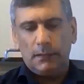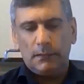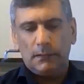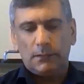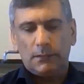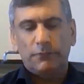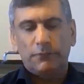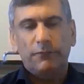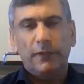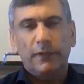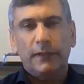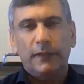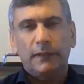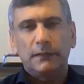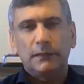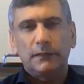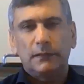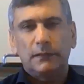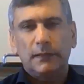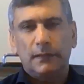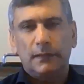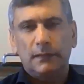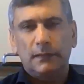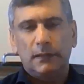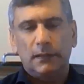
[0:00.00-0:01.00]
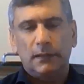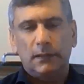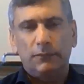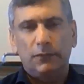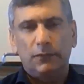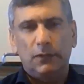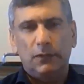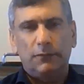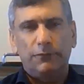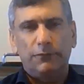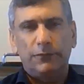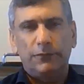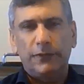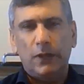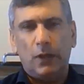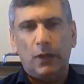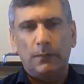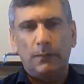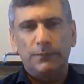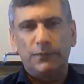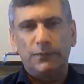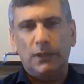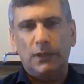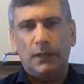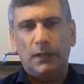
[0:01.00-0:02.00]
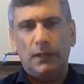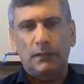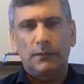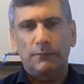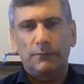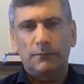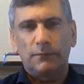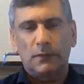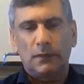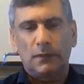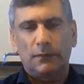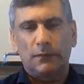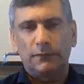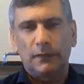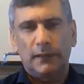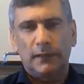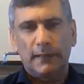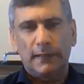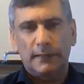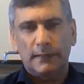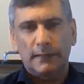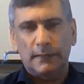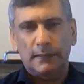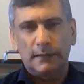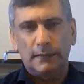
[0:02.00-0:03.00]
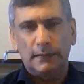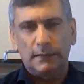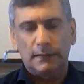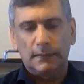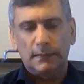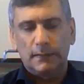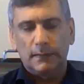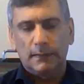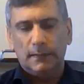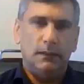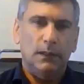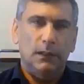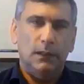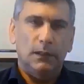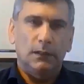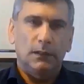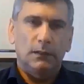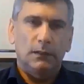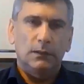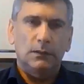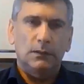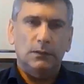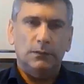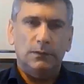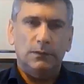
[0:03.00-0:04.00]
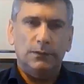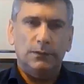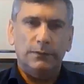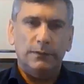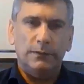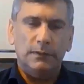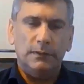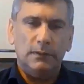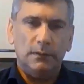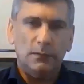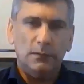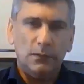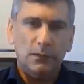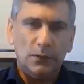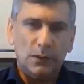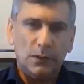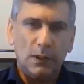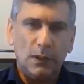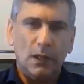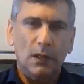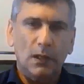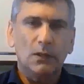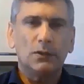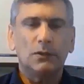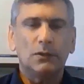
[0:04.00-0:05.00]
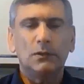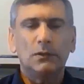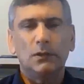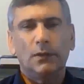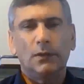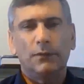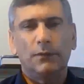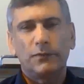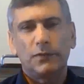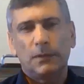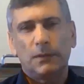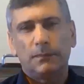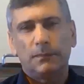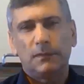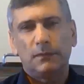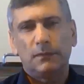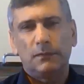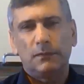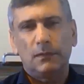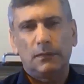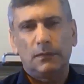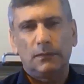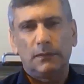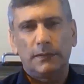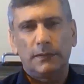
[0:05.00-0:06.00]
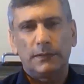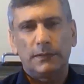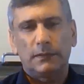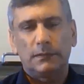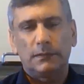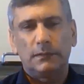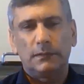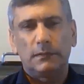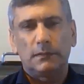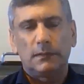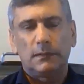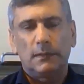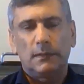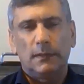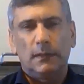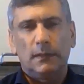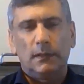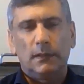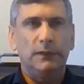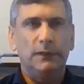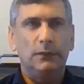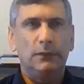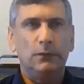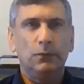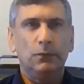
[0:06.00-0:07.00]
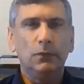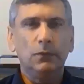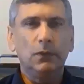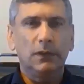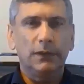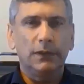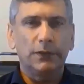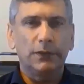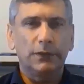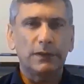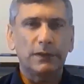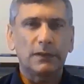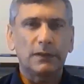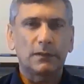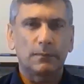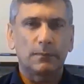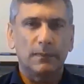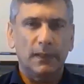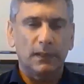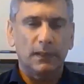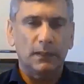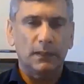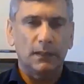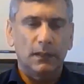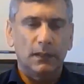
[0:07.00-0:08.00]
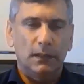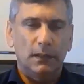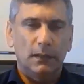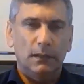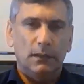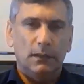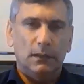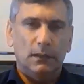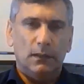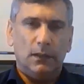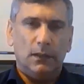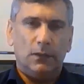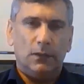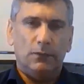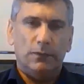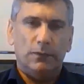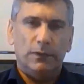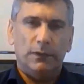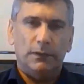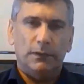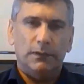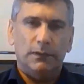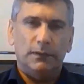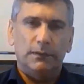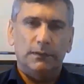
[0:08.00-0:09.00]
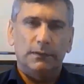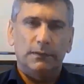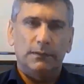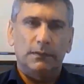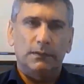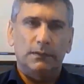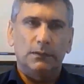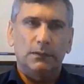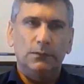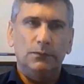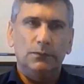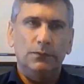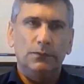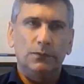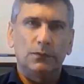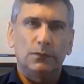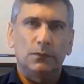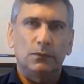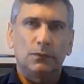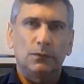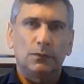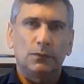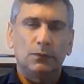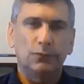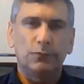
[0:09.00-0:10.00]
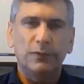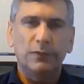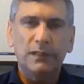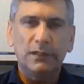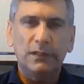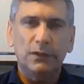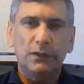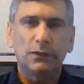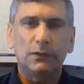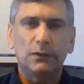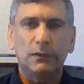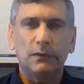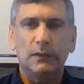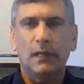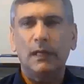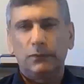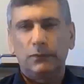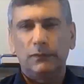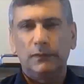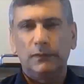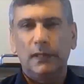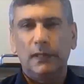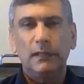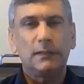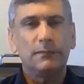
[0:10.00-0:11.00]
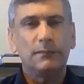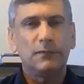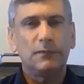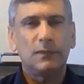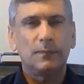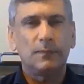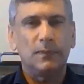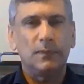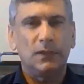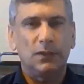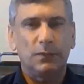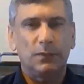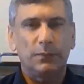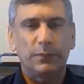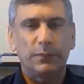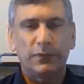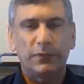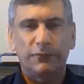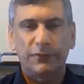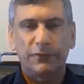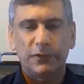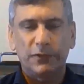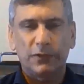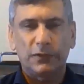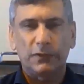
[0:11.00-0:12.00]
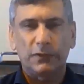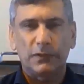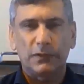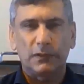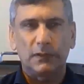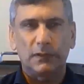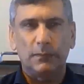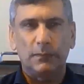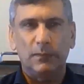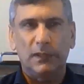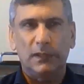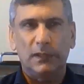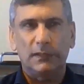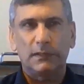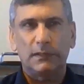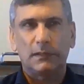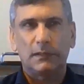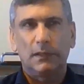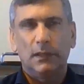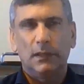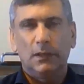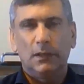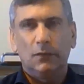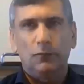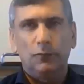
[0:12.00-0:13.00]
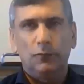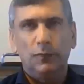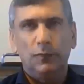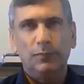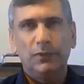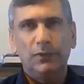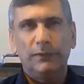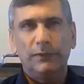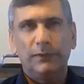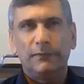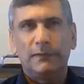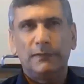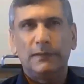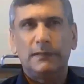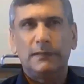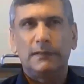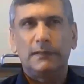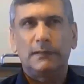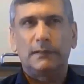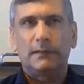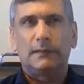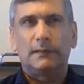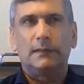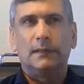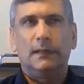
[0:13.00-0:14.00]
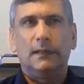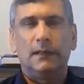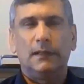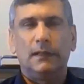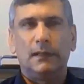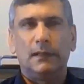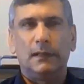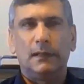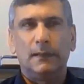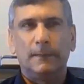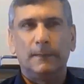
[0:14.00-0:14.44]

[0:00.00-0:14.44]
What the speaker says: is reflected at the level of the objectives of the lesson. So there is a change in the objectives of lessons. We no longer expect our students to reach the native speaker proficiency because we believe this